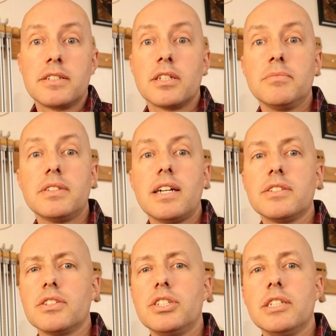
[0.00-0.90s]
Some
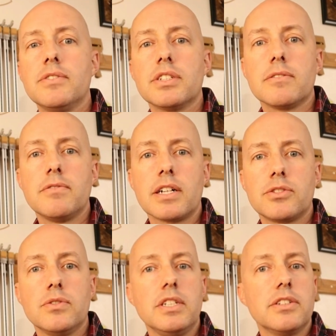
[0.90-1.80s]
styles achieve this
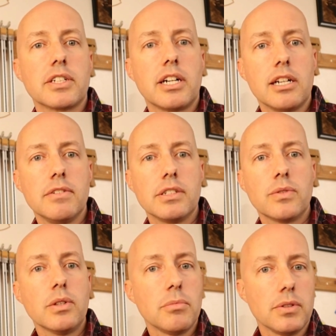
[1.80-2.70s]
effect through neither carving
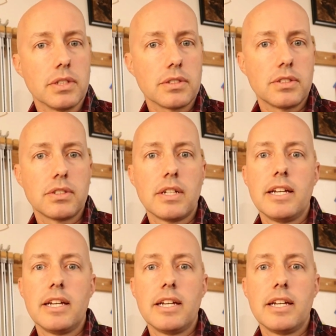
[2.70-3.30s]
nor moldings.